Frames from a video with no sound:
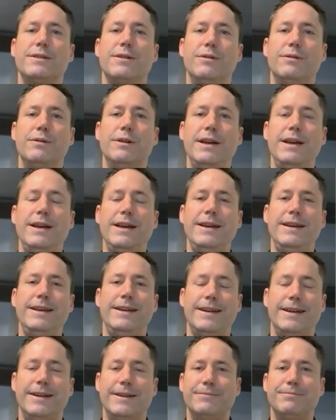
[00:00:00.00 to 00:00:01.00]
So,
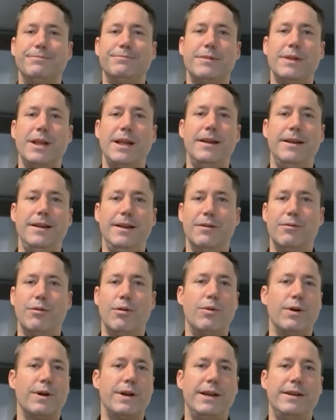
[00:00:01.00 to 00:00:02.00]

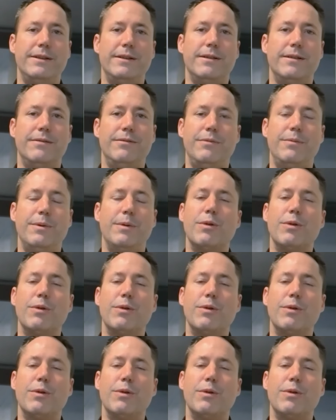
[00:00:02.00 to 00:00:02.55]
we've